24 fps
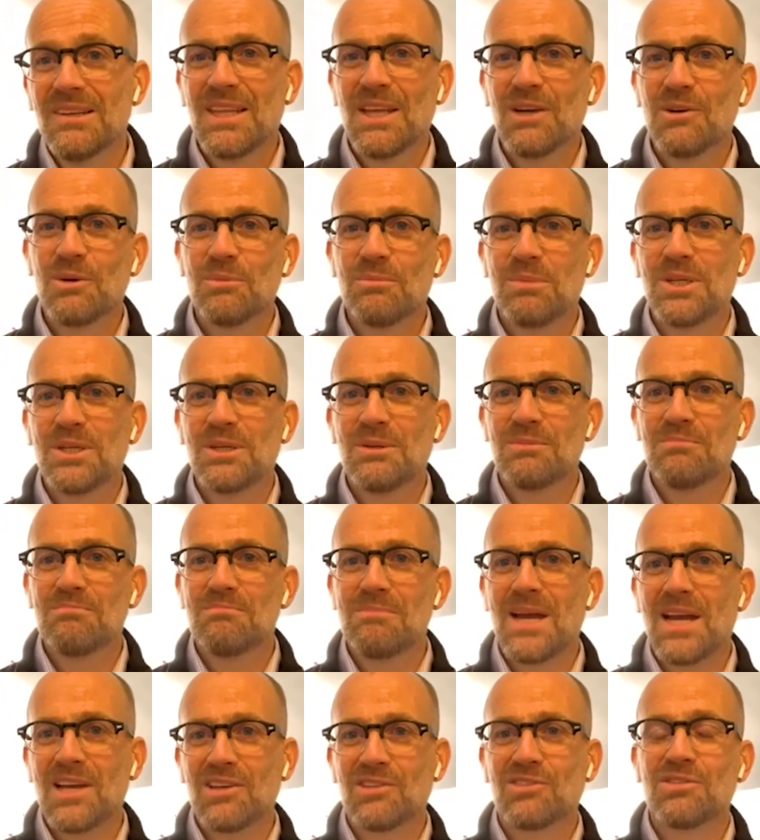there would be a
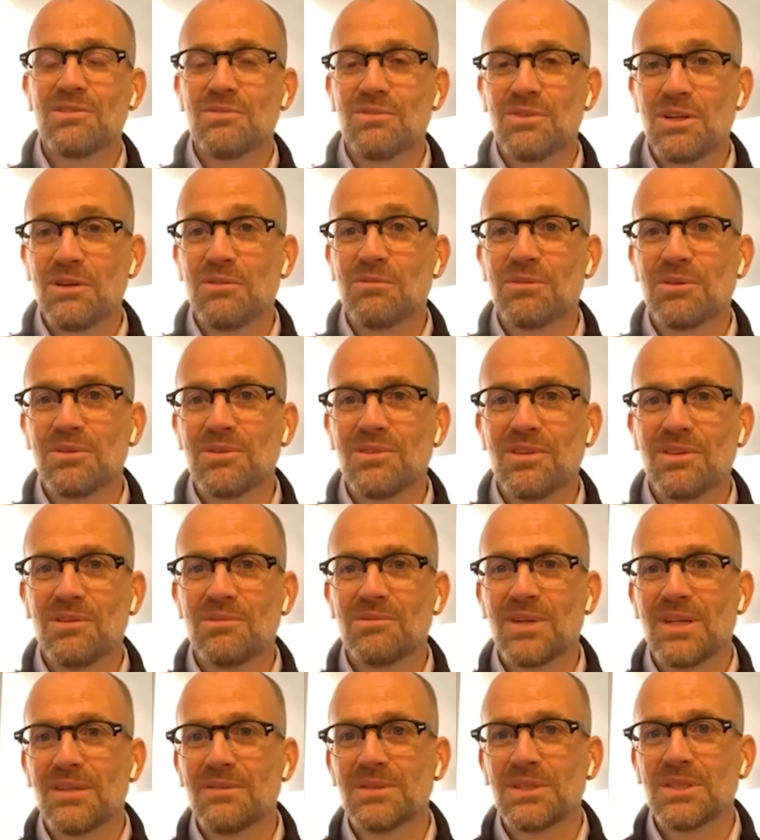massive difference
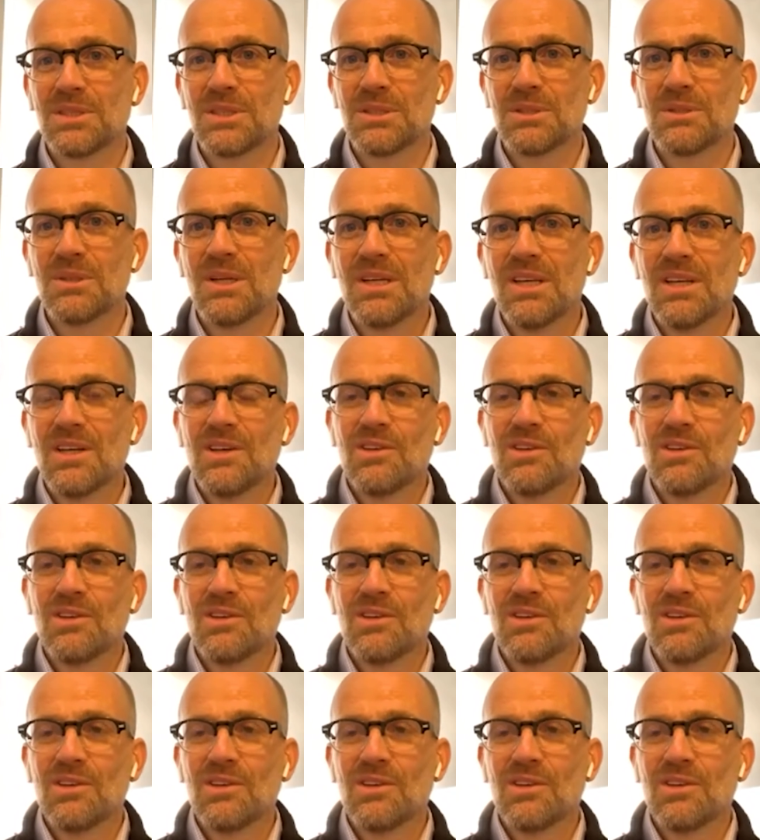in revenue.